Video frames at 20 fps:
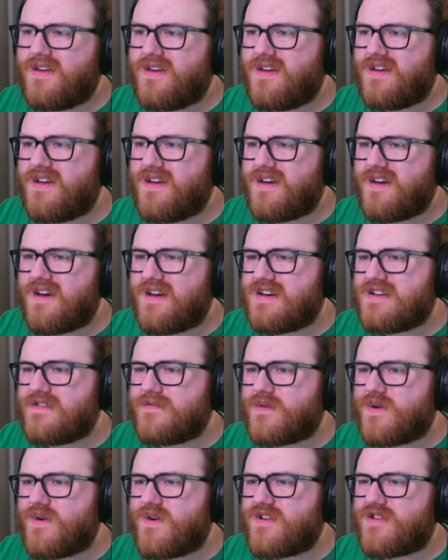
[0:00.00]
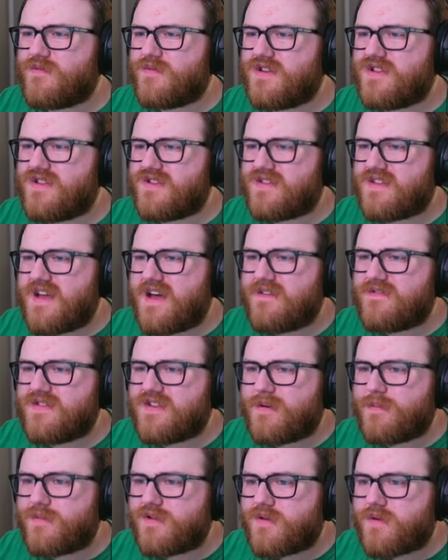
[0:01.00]
And of course we just have
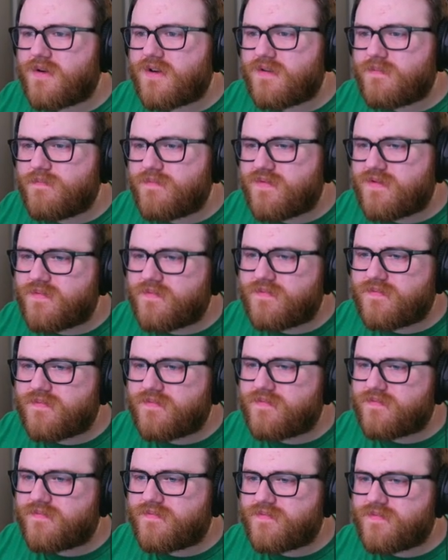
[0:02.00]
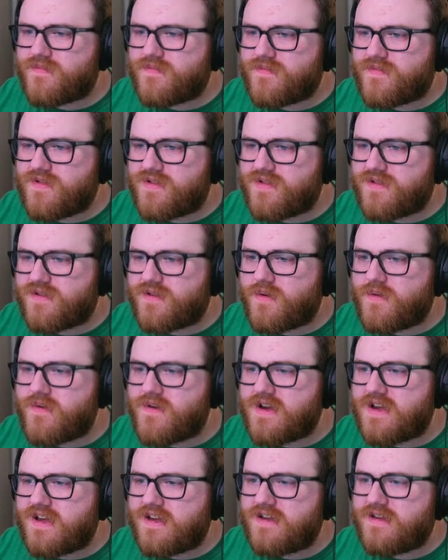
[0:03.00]
some sort of
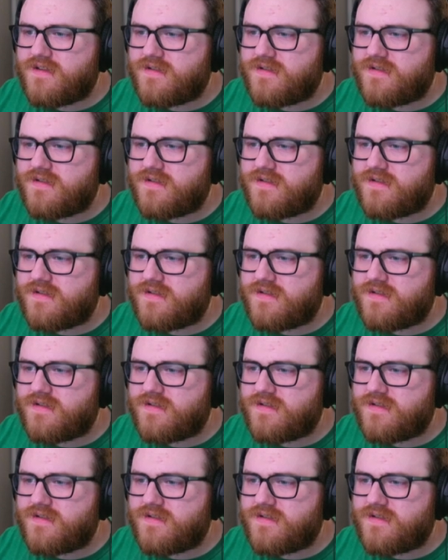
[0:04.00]
story